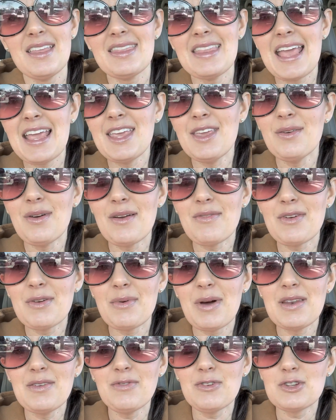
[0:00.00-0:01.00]
Thank you
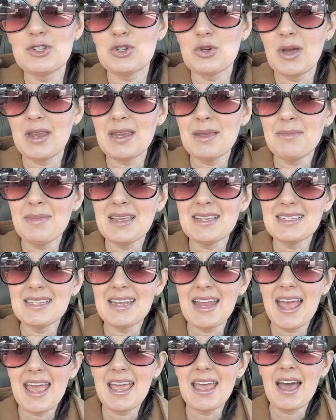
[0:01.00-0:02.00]
everyone for joining me
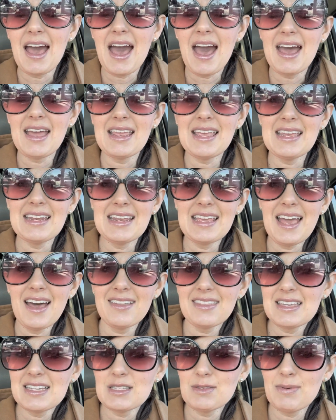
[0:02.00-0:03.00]
today at Eating
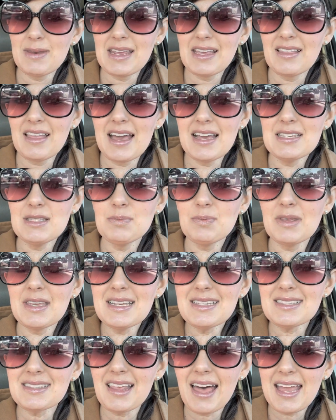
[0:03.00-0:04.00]
Healthy, Spending Less.
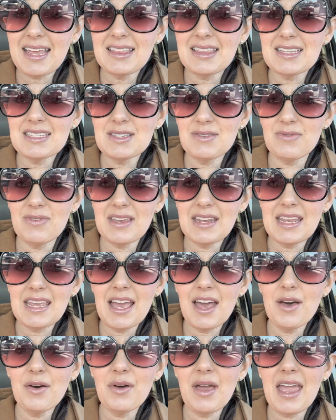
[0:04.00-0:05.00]
Please like this
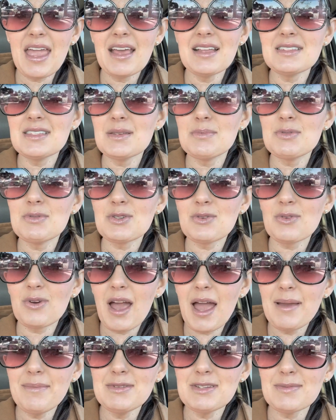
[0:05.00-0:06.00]
video and
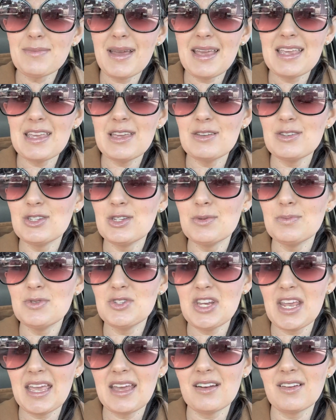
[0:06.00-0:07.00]
subscribe to my YouTube
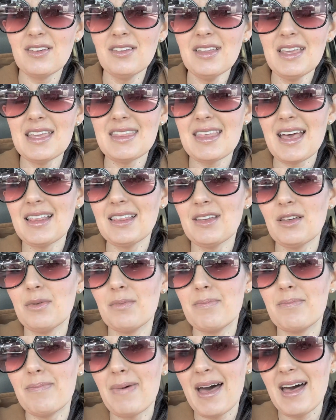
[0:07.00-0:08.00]
channel. Hit that little
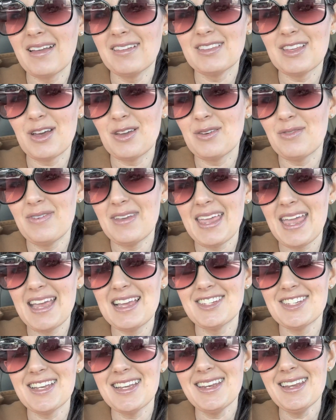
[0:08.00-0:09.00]
bell
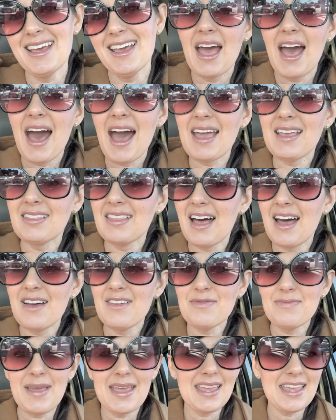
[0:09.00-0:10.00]
notification. I
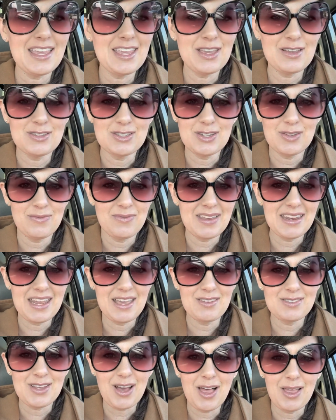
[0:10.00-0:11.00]
love making YouTube
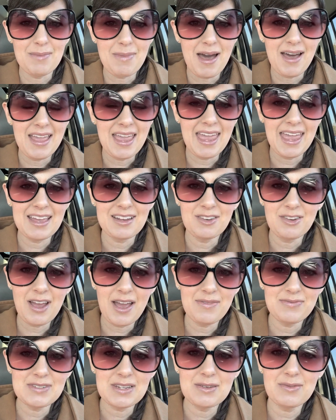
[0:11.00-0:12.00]
videos all about
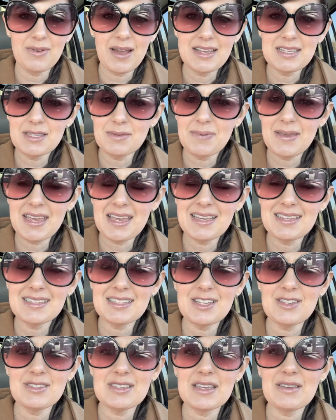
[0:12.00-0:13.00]
handcrafted recipes
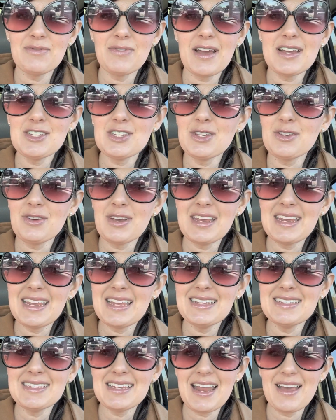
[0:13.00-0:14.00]
using fresh
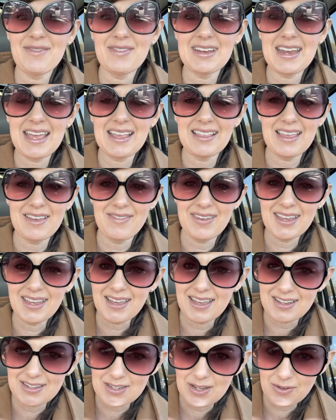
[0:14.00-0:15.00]
ingredients in everyday living.
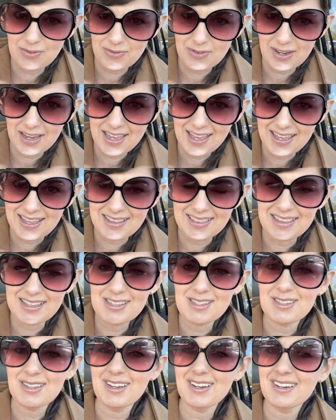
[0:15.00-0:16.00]
And don't forget,
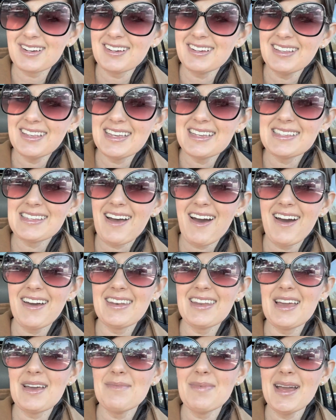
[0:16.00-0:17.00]
this girl is
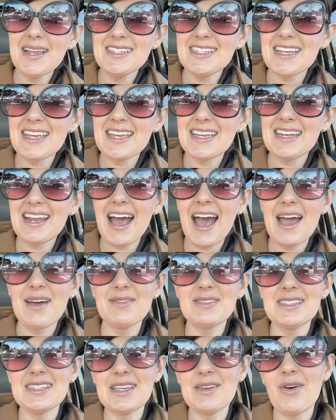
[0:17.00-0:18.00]
on a budget. I
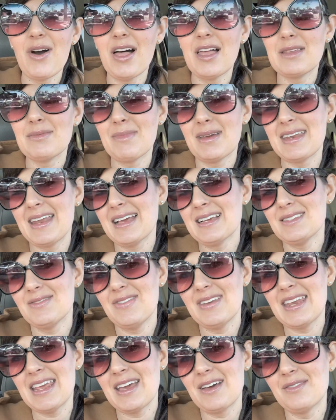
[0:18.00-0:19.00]
will see you all in my next
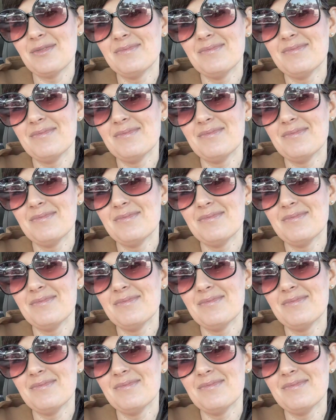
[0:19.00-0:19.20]
video.